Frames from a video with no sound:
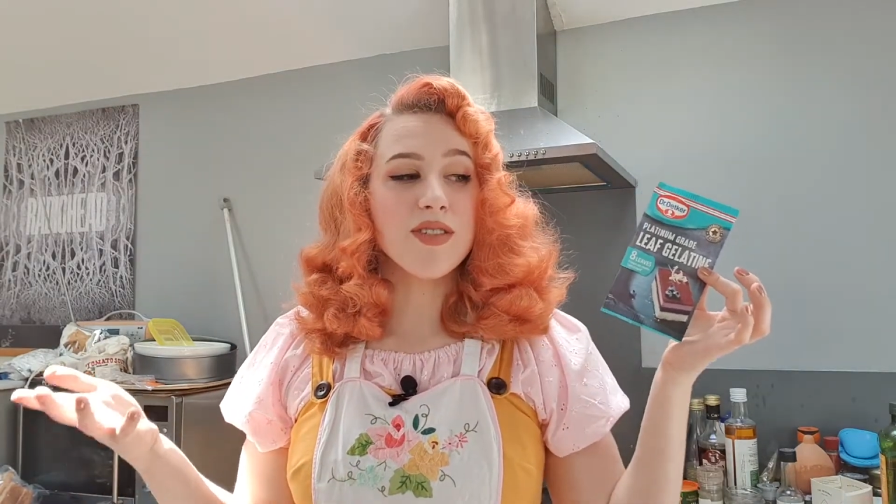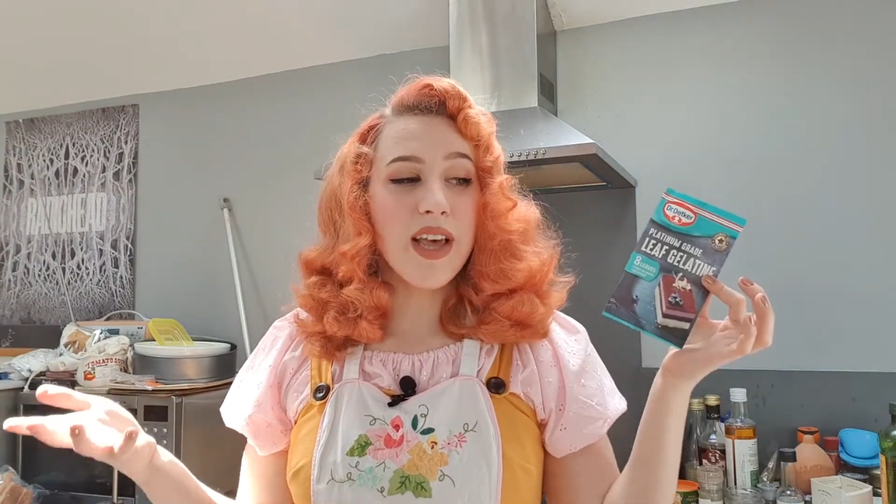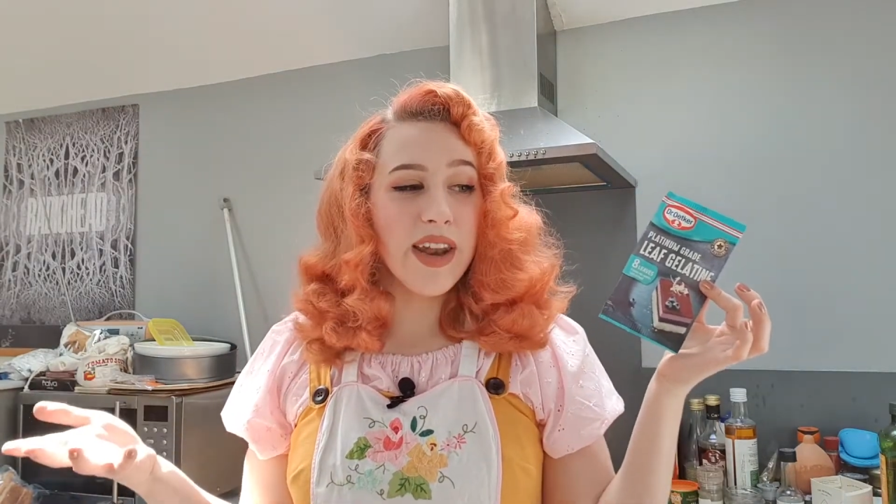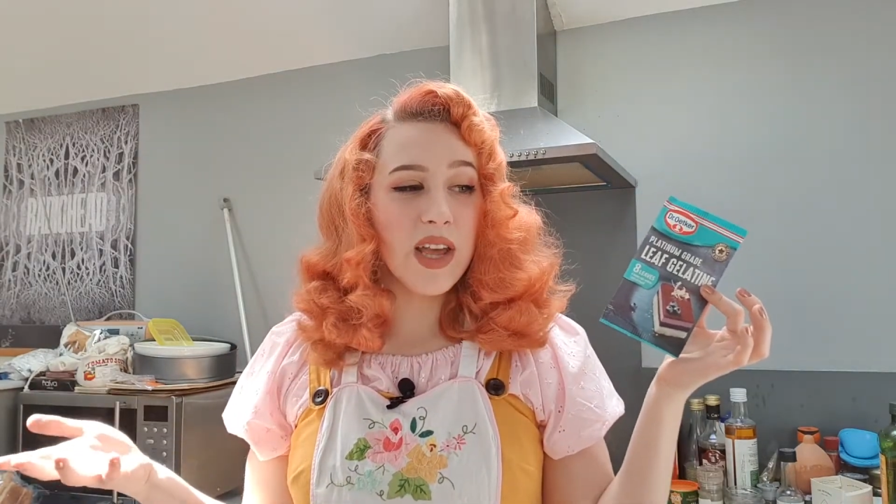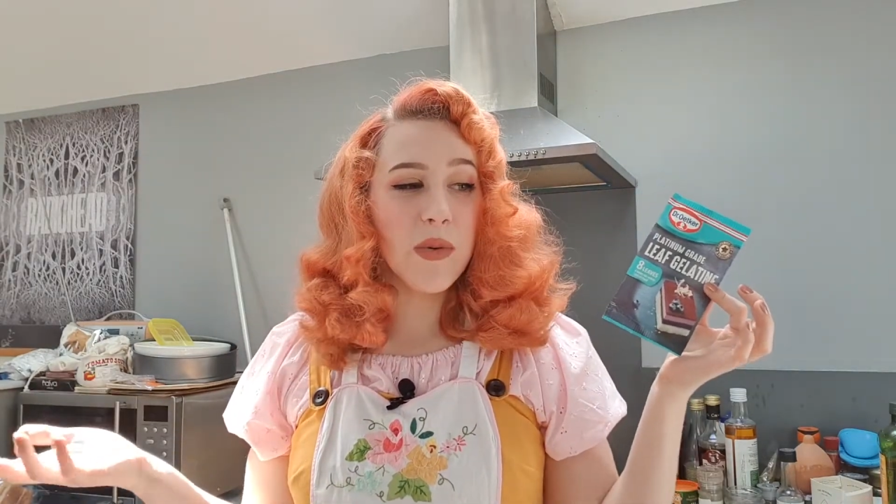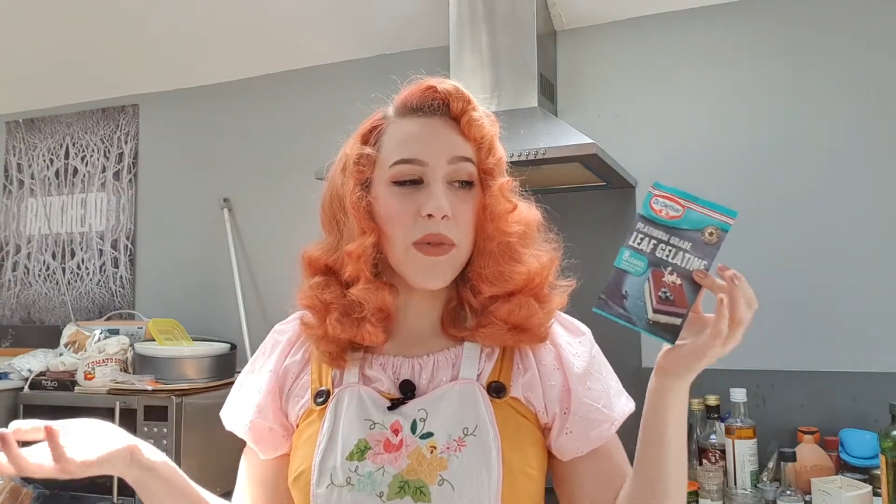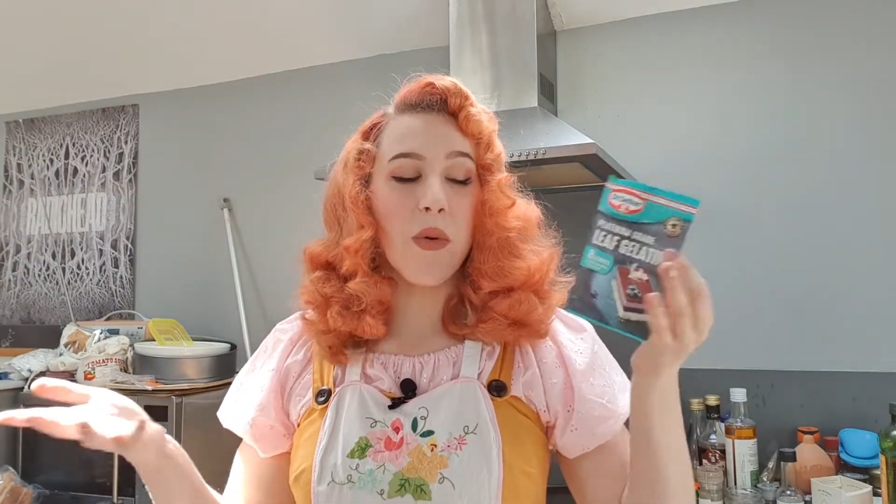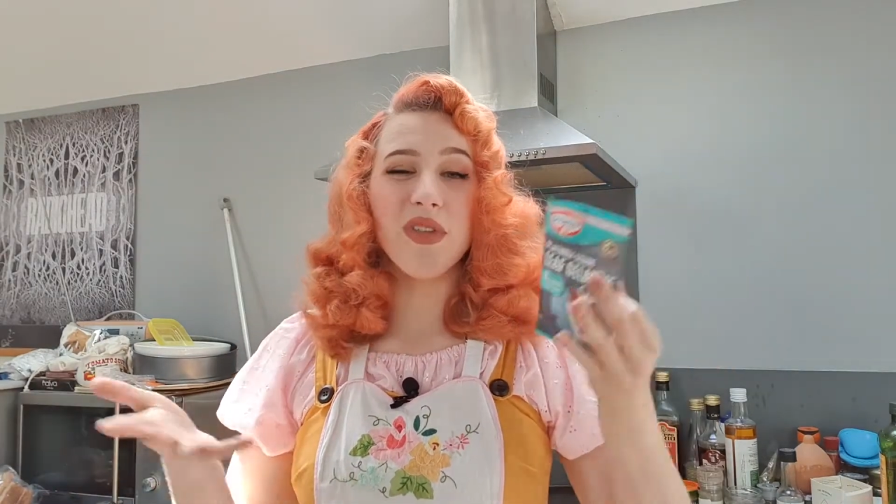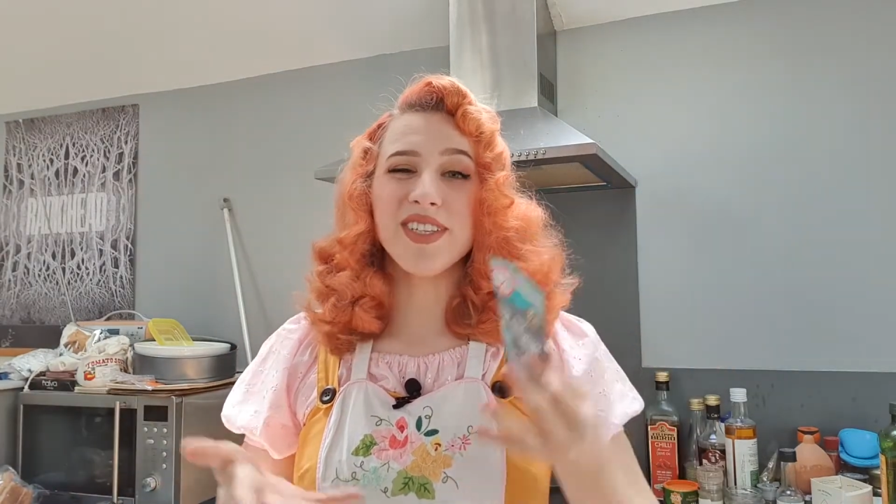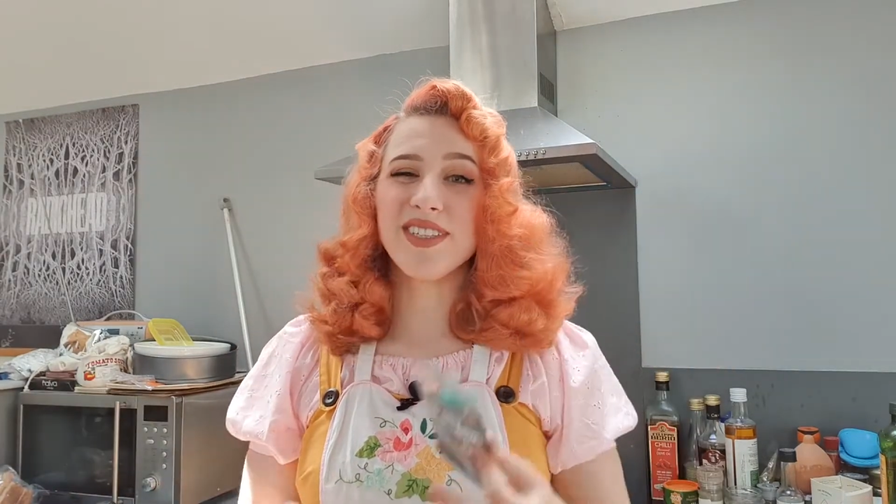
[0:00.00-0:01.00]
setting with
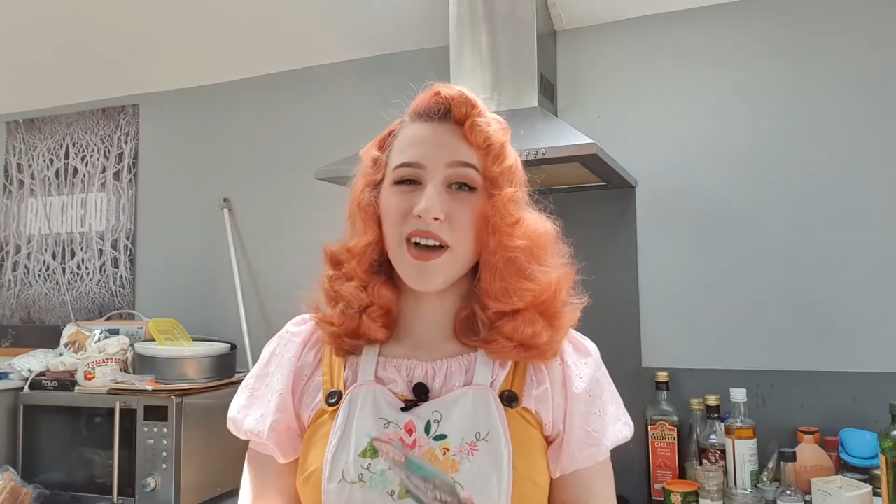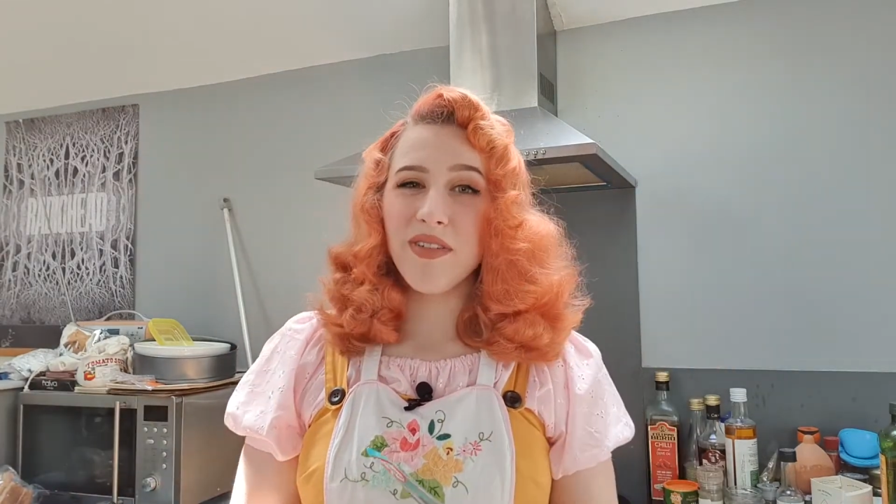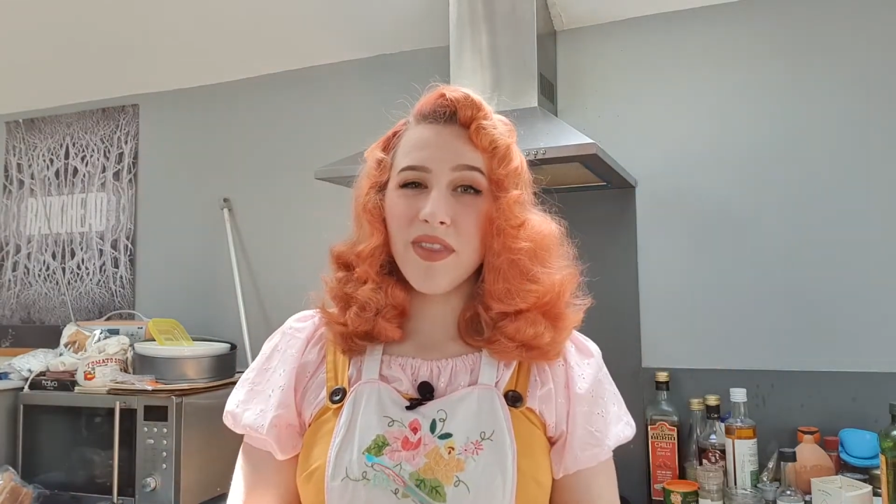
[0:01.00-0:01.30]
all the stuff in